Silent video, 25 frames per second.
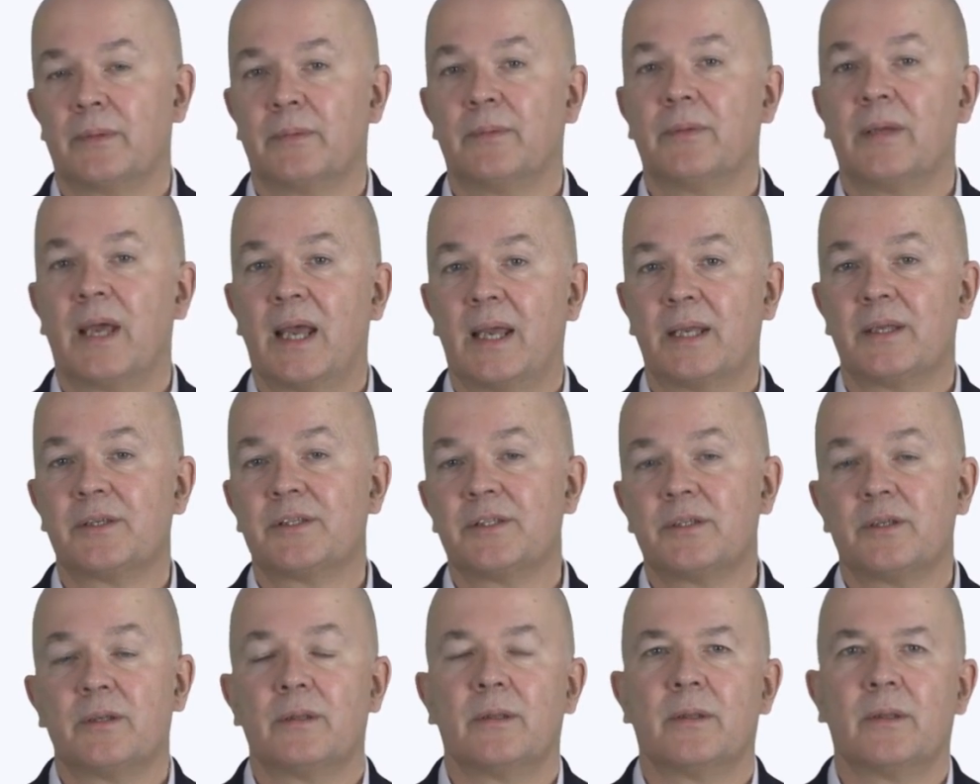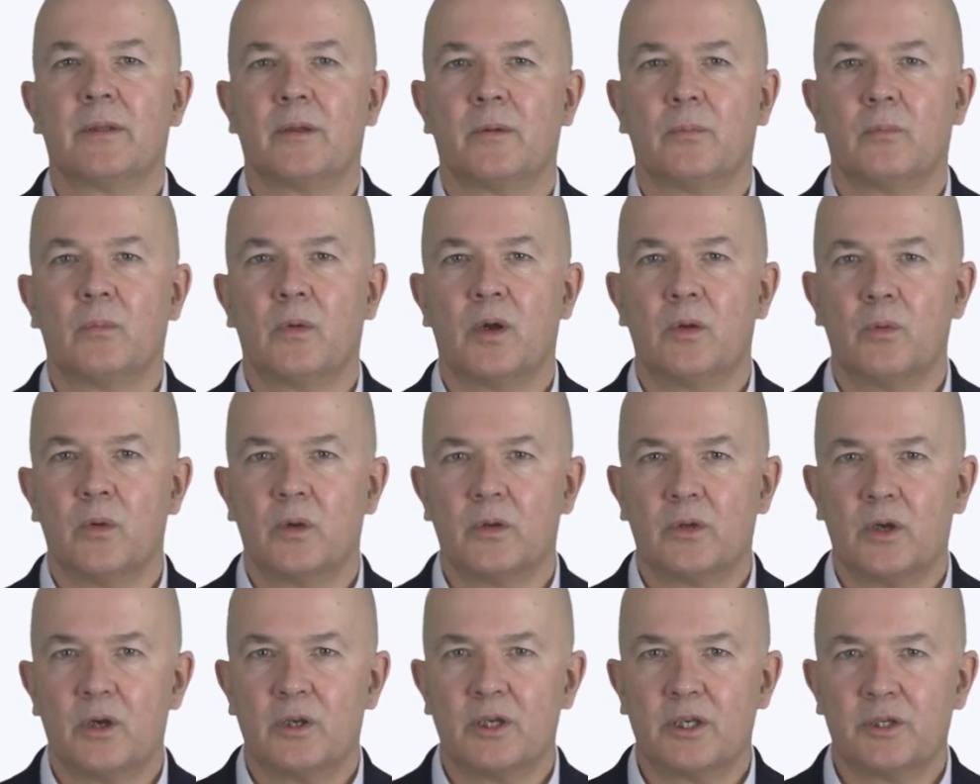Next, we
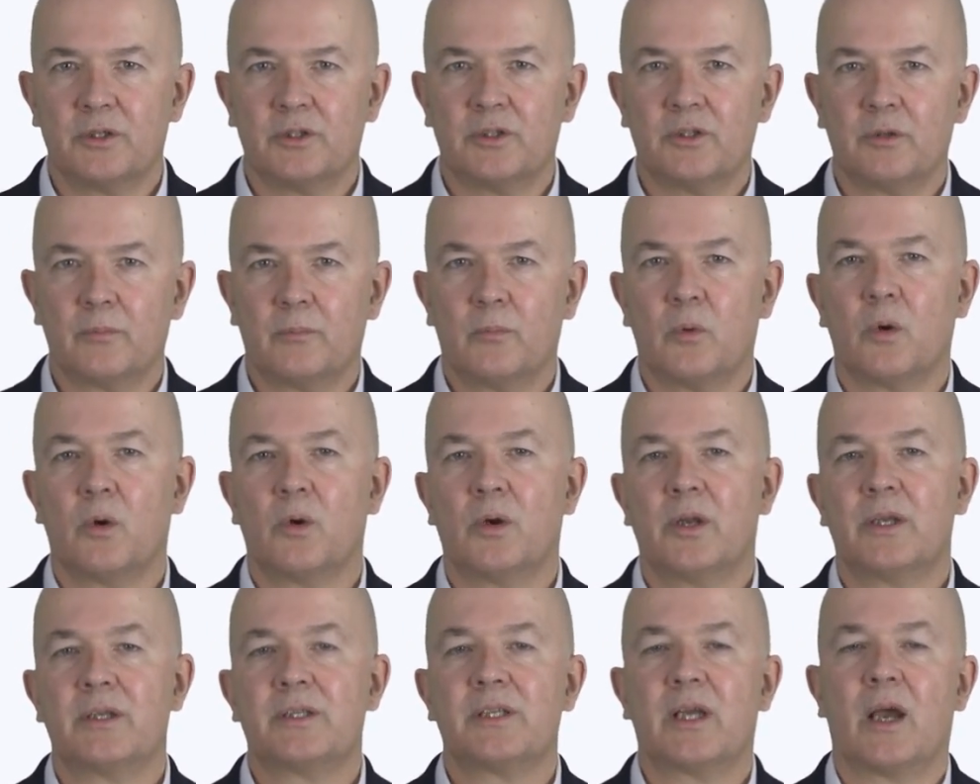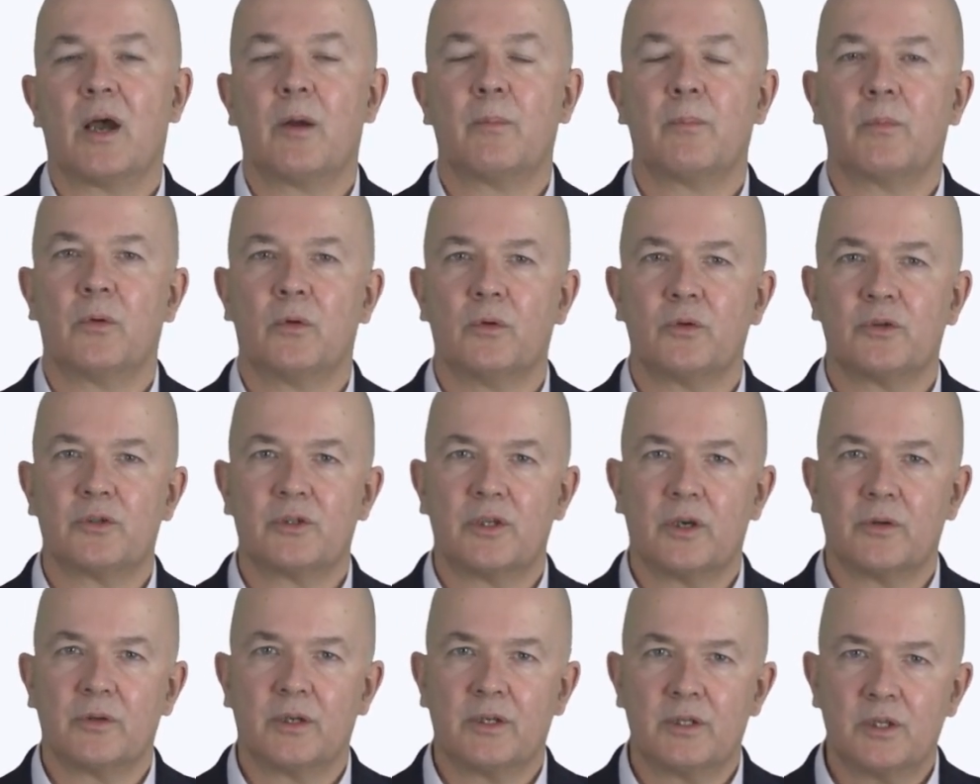will look at some more examples
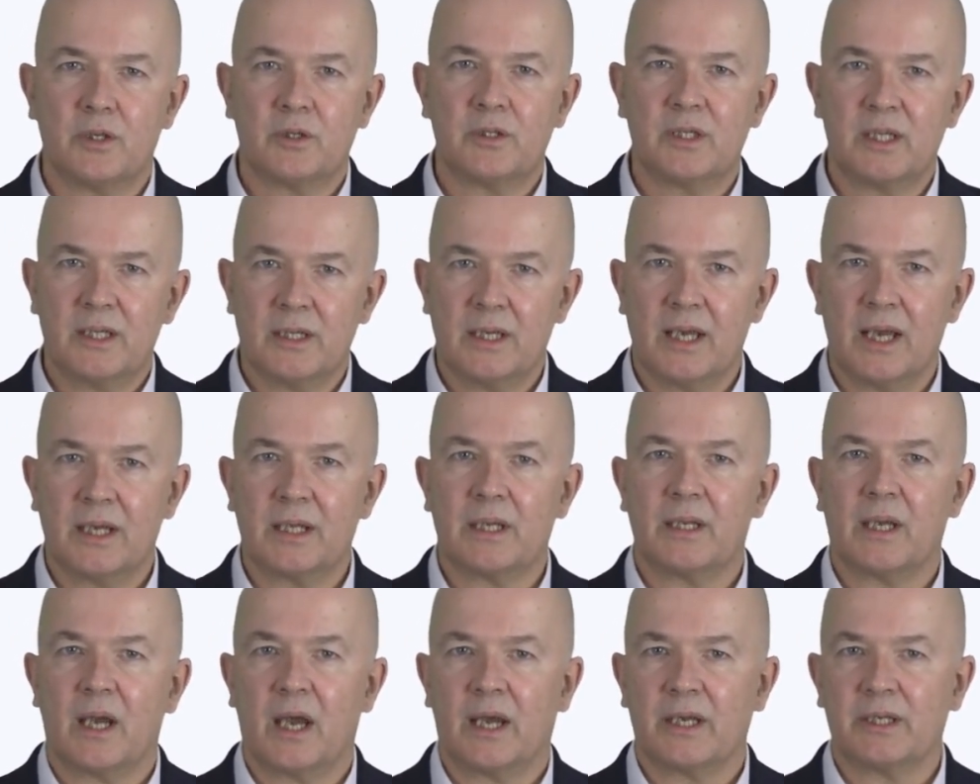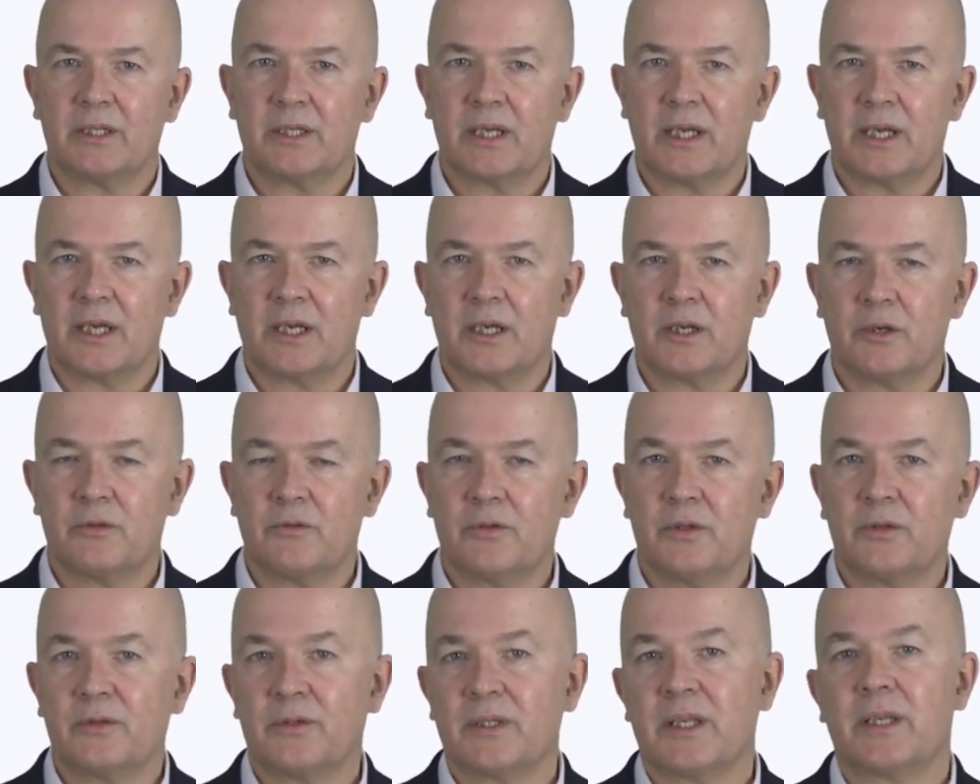so that you can get an idea of
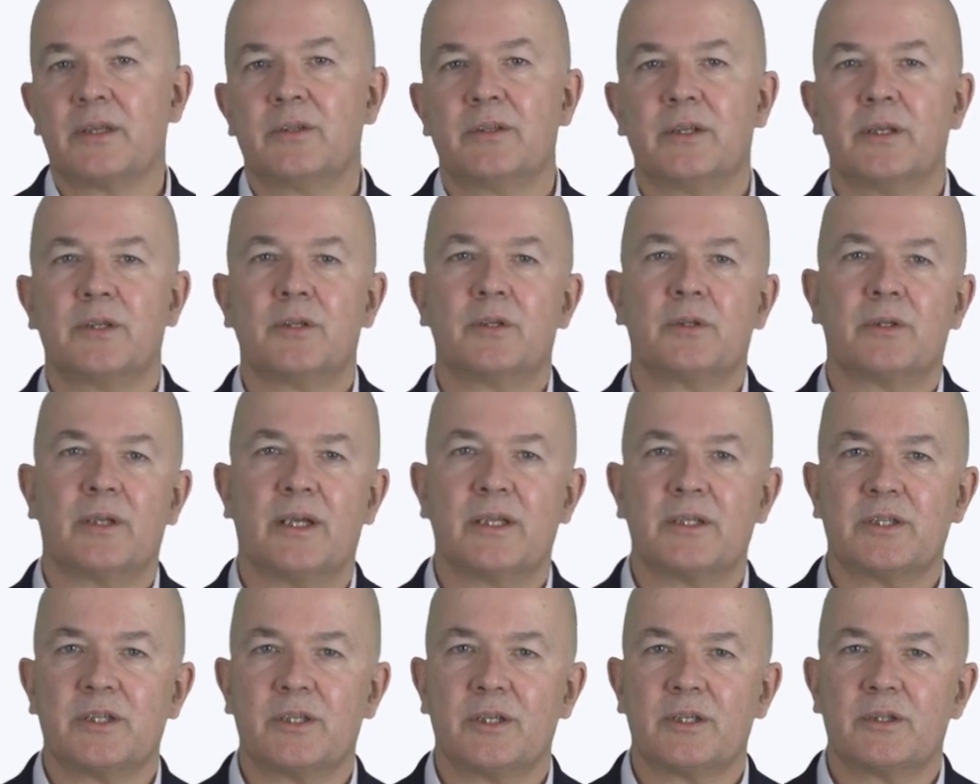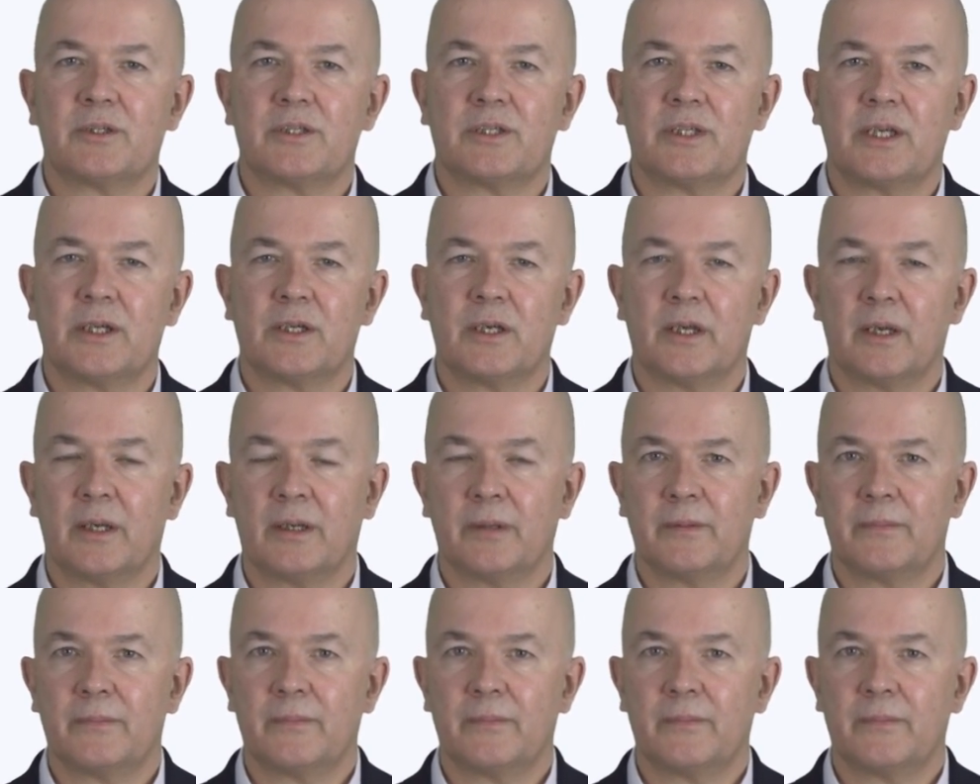the things that you need to consider.